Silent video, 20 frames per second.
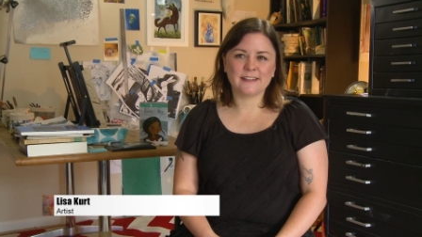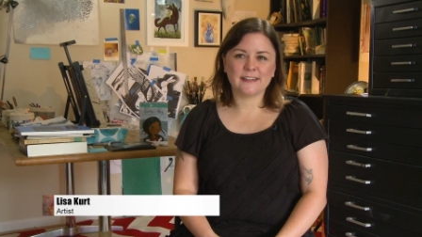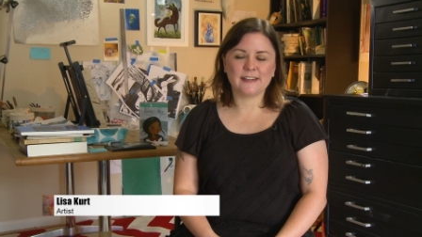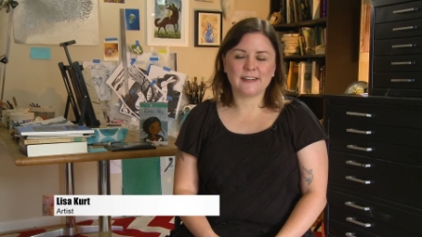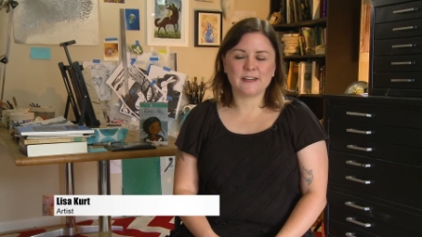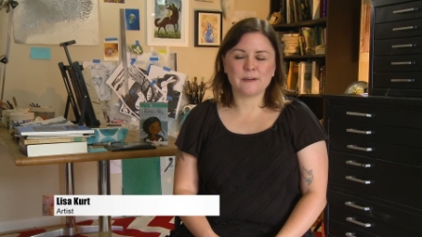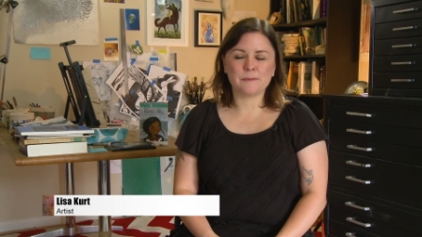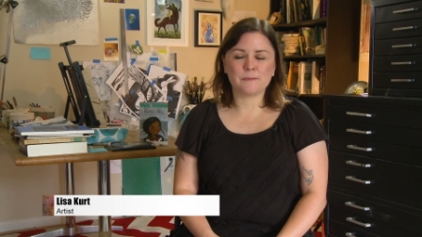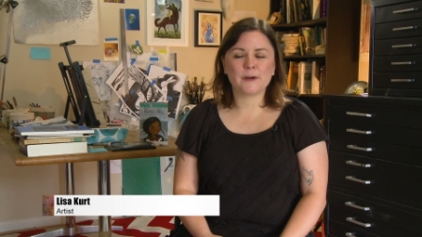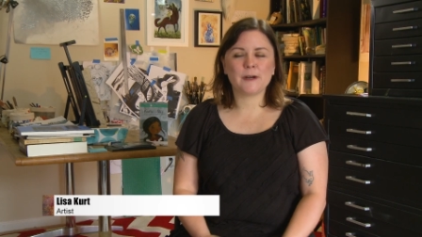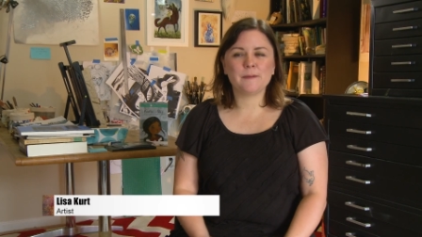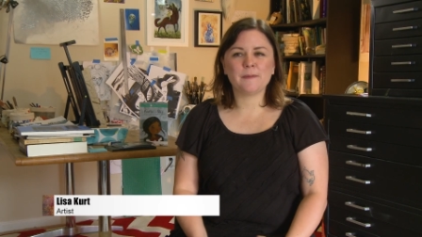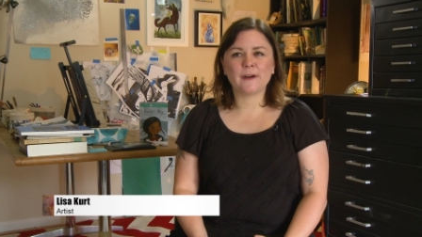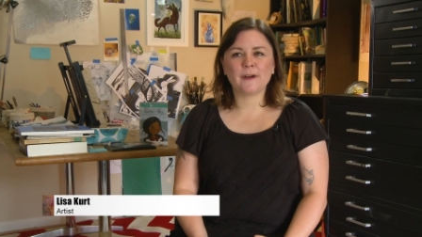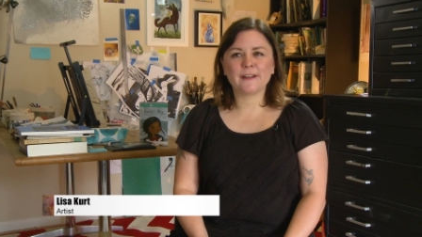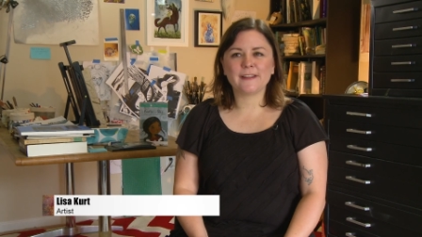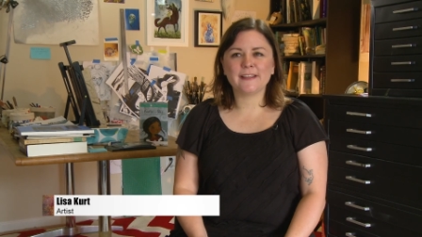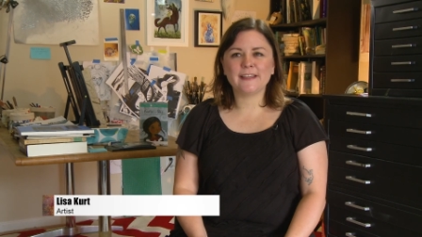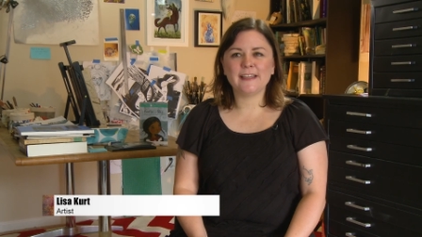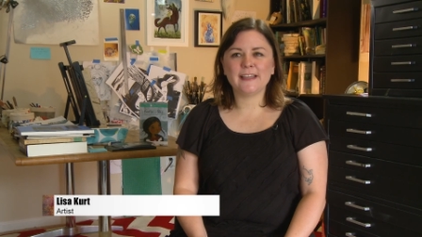Um,
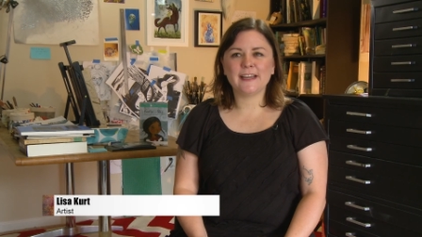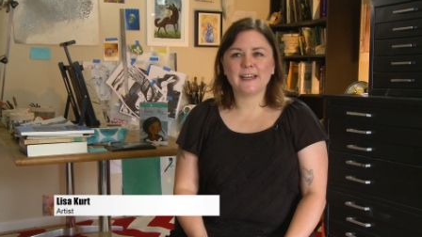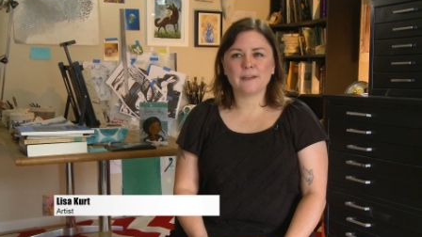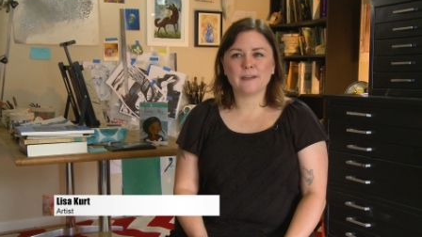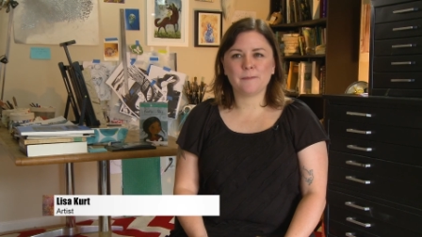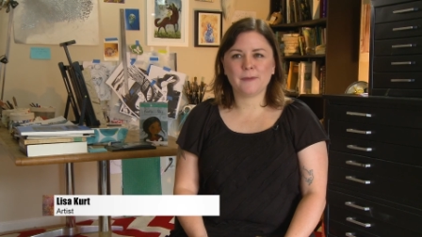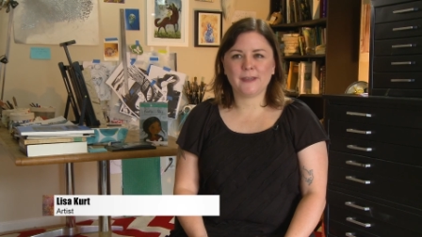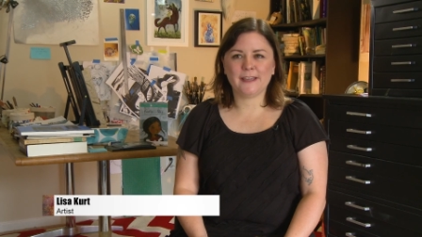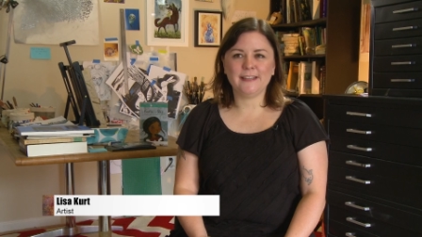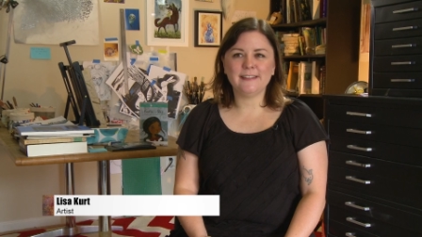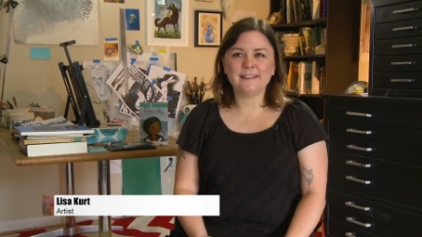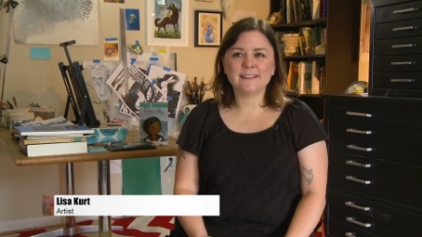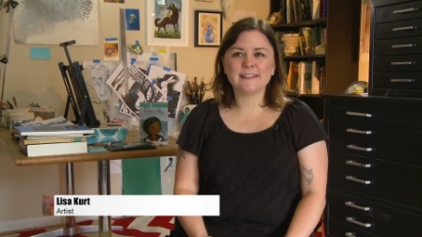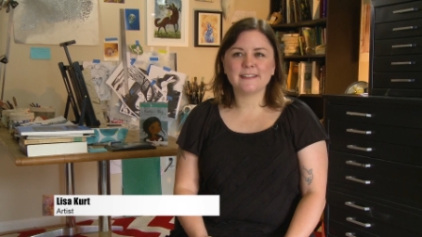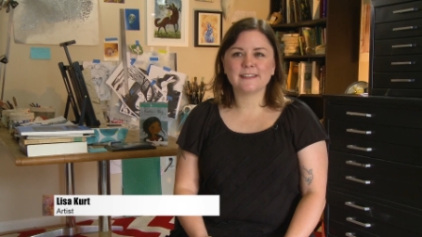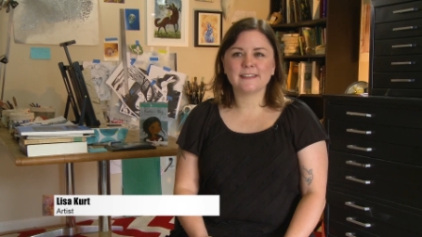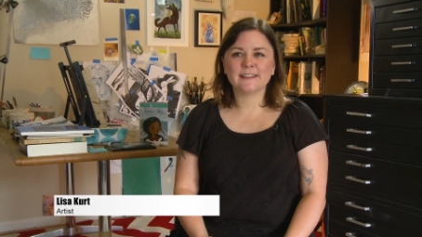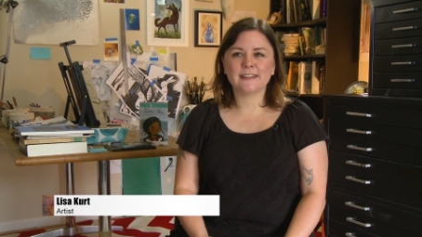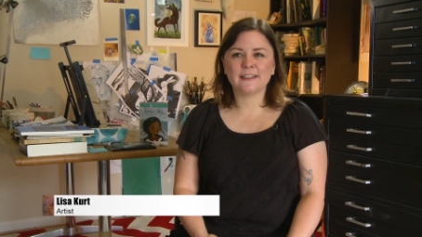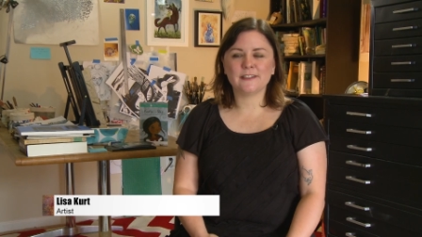primarily, I
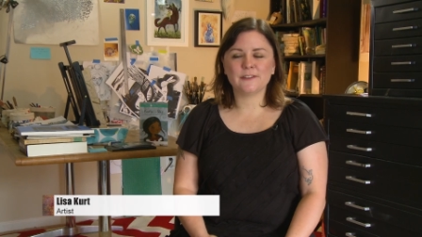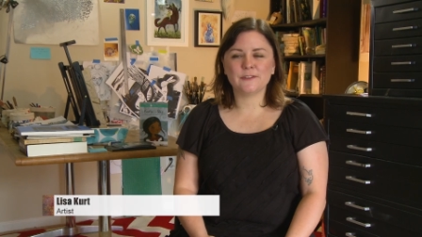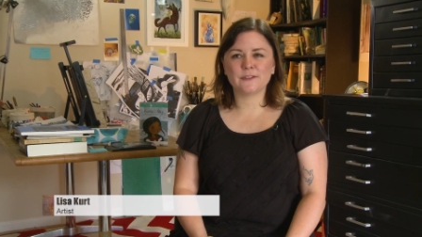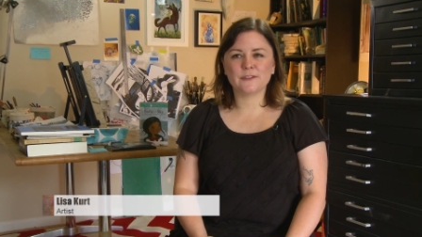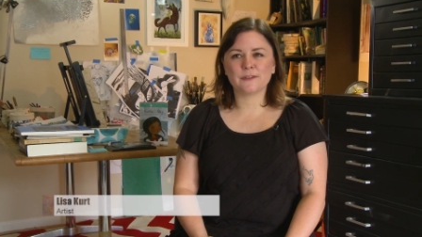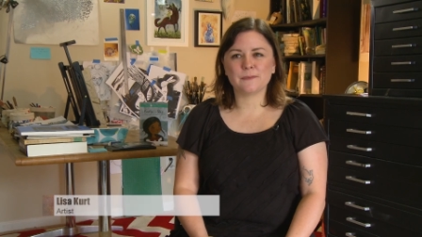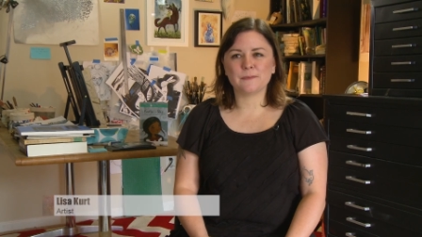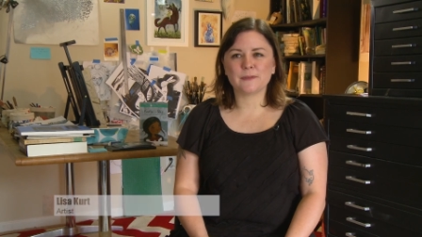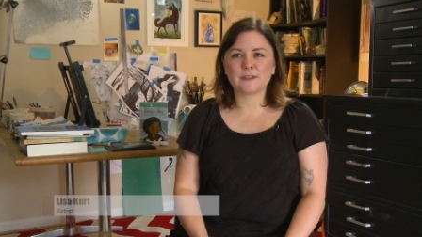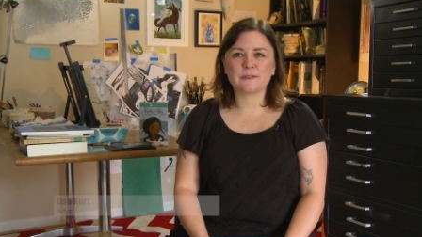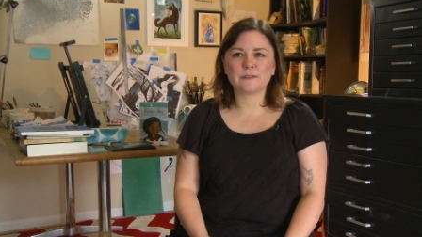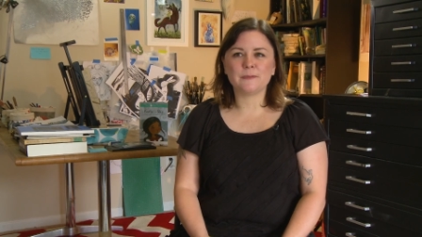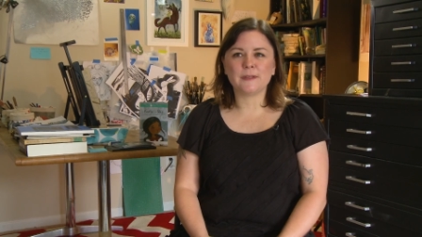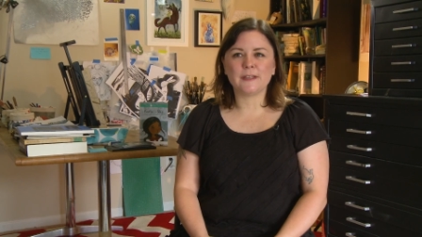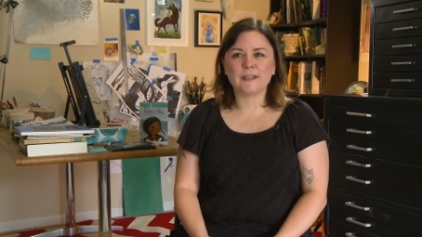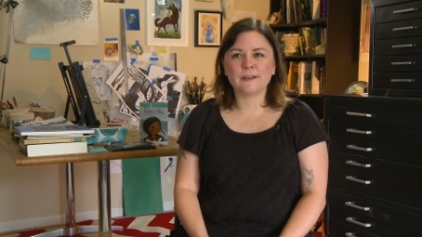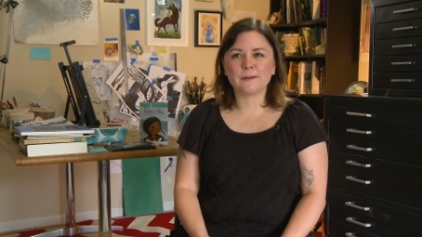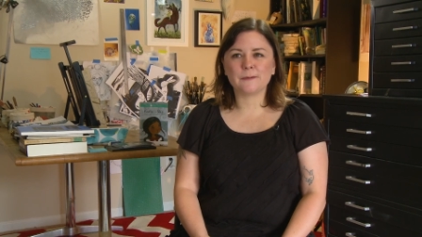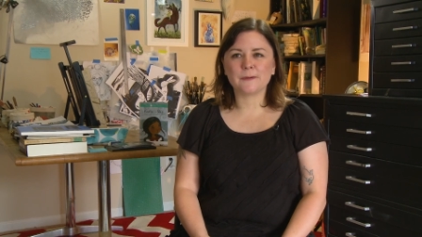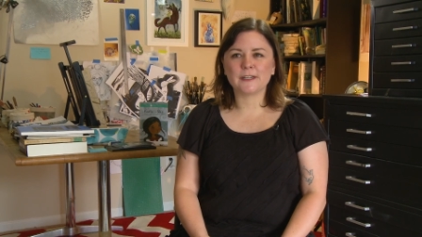paint. I do some mixed
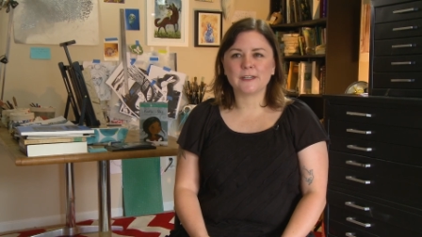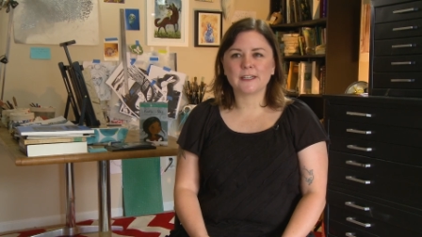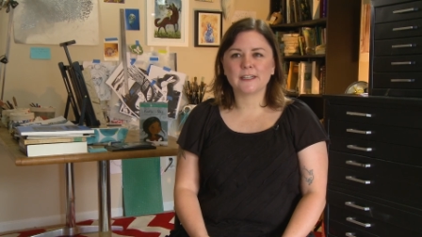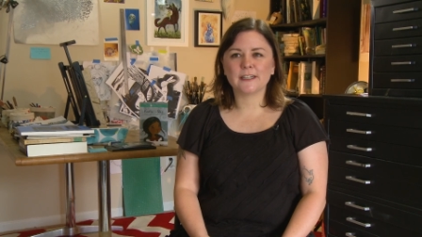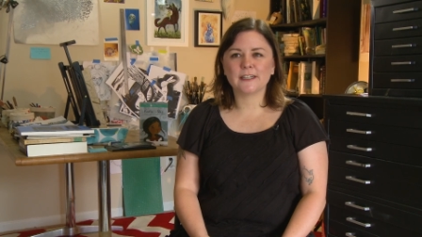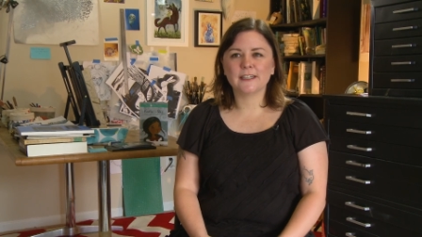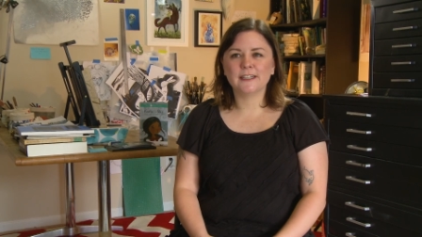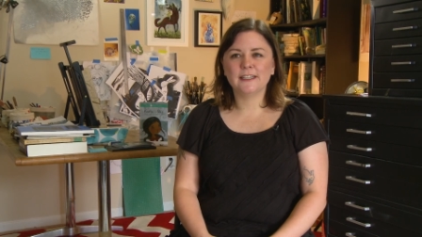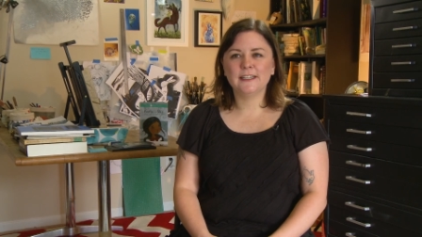media work.